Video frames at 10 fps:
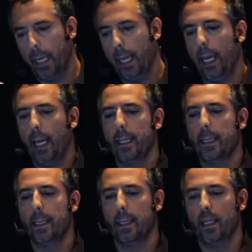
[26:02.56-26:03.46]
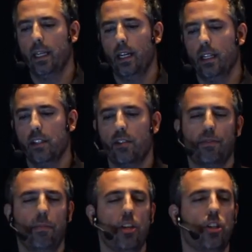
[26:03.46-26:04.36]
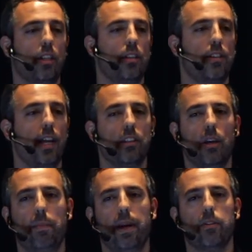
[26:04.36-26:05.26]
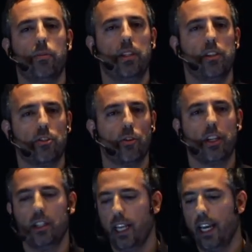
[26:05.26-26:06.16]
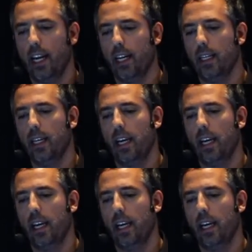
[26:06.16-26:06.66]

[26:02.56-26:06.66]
and uh, this information is then compared with historical data,